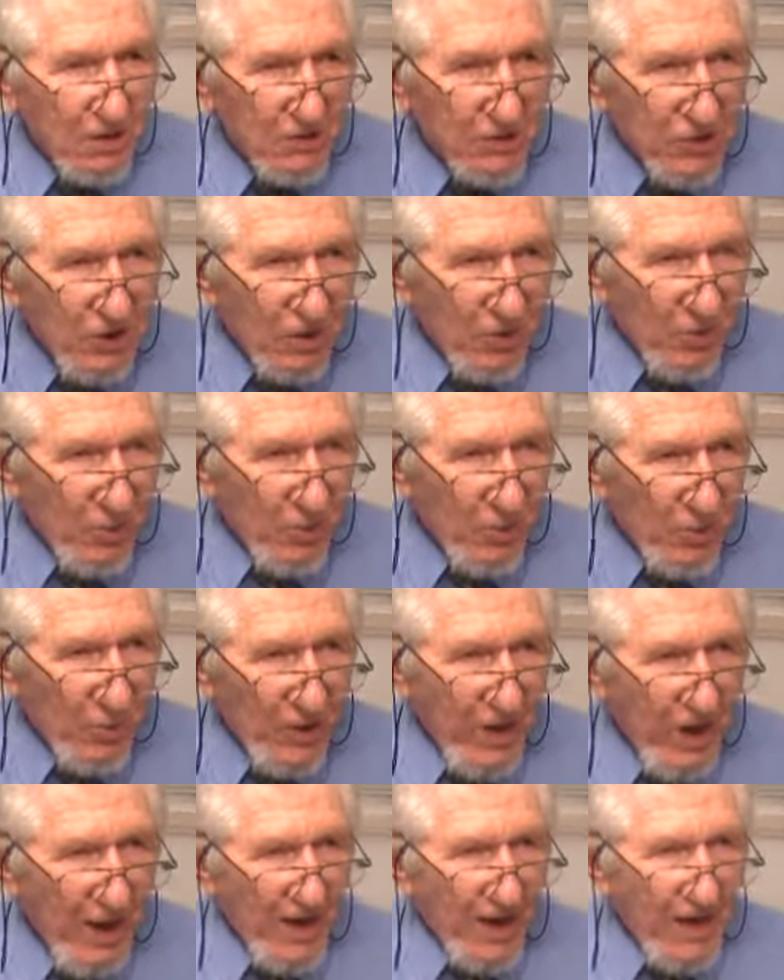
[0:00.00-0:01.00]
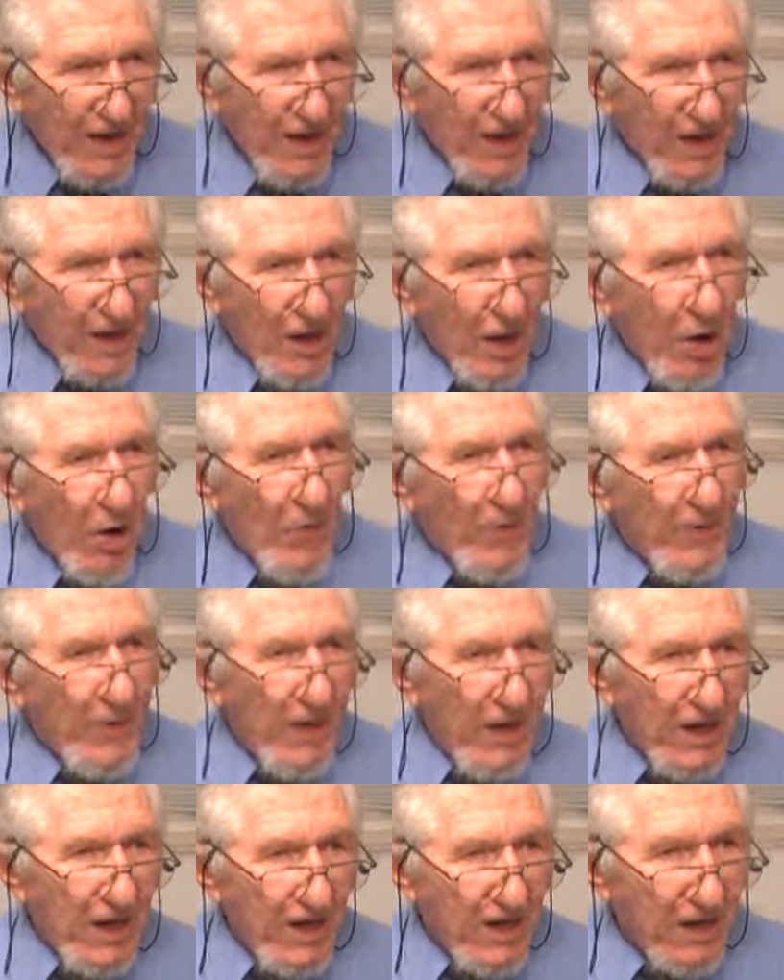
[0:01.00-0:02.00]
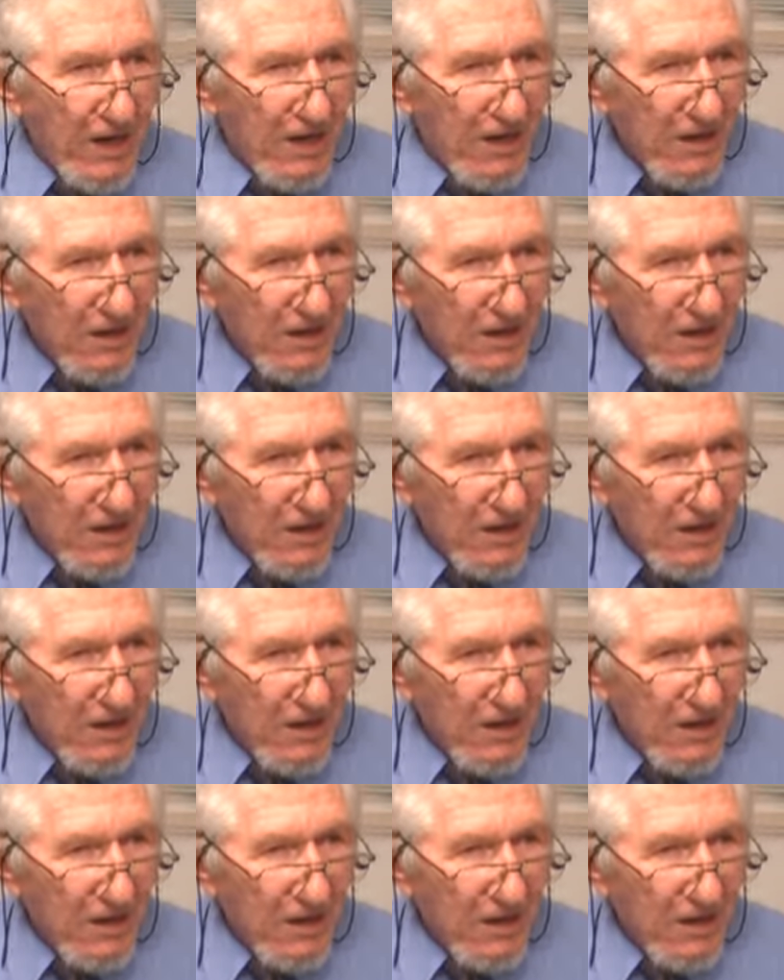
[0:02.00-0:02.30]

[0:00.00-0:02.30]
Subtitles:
So we had then an opening